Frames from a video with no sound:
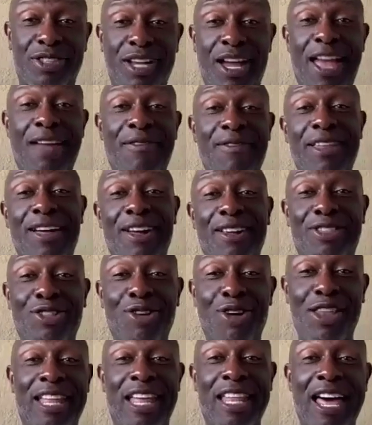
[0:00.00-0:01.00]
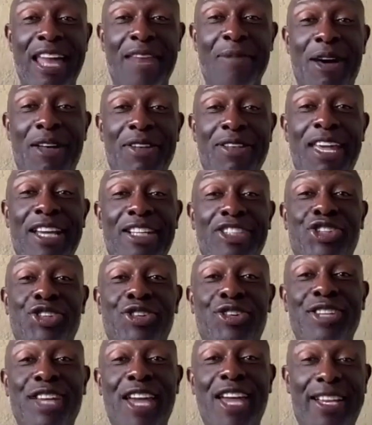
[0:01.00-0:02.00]
I haven't thought a lot about next year
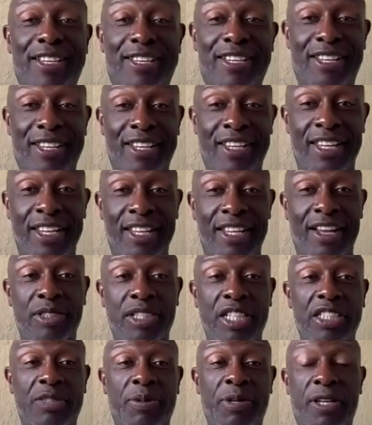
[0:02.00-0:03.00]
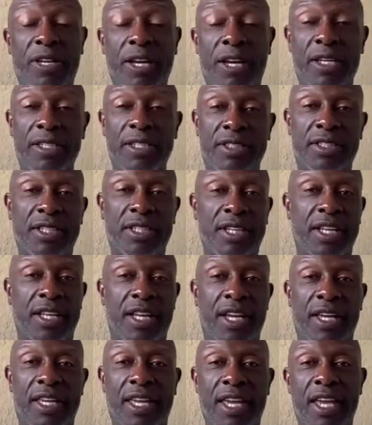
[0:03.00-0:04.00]
yet, just because,
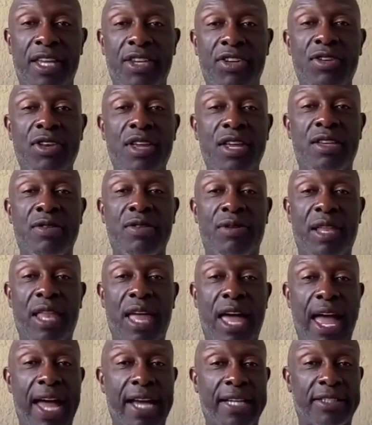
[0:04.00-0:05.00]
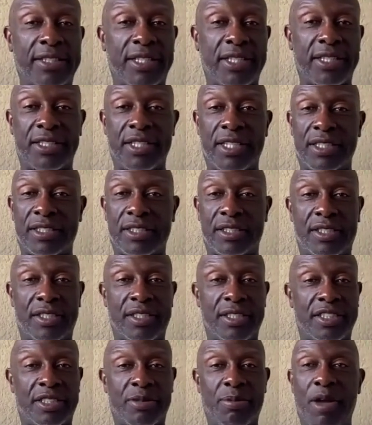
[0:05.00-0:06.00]
again, you need to relax and
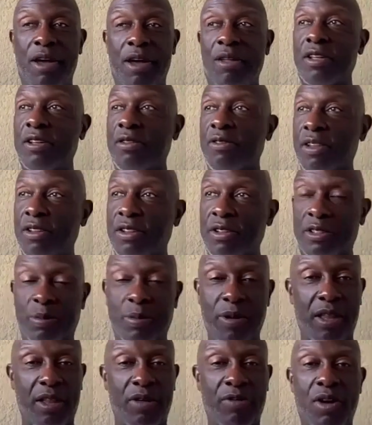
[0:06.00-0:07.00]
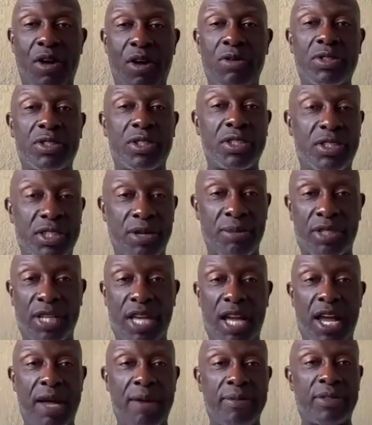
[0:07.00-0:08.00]
just smell the roses
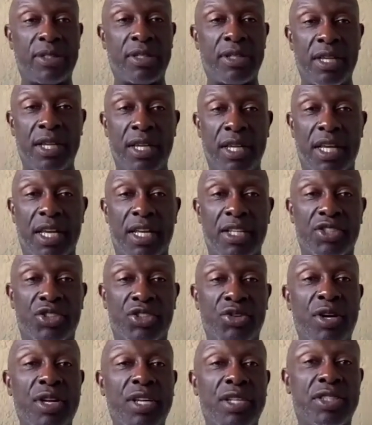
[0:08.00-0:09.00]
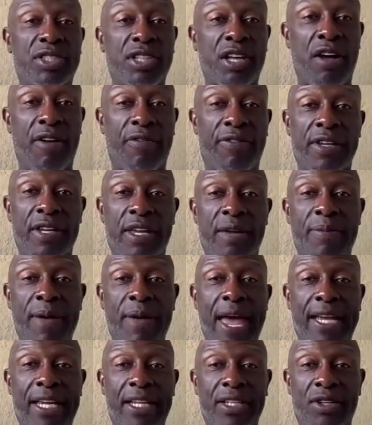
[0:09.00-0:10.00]
sometimes and enjoy yourself and get
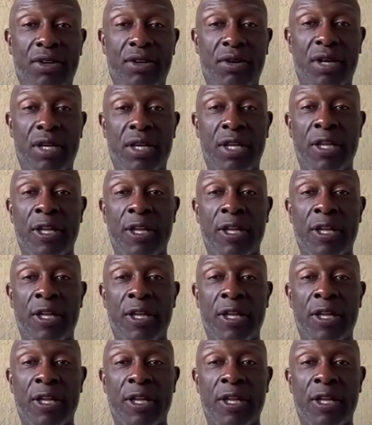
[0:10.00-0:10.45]
back into it.